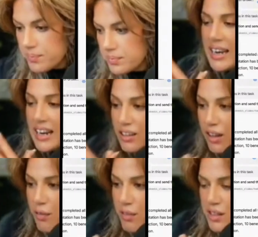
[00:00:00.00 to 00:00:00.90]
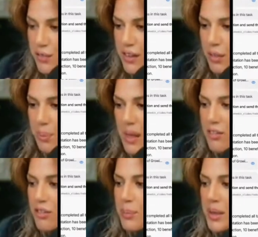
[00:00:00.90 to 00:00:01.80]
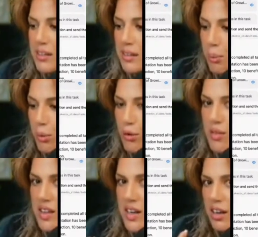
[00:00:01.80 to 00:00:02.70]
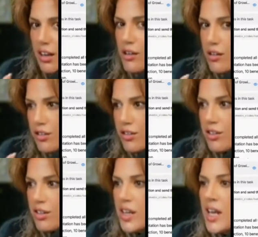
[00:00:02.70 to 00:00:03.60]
I love this fifth benefit because it proves that it understood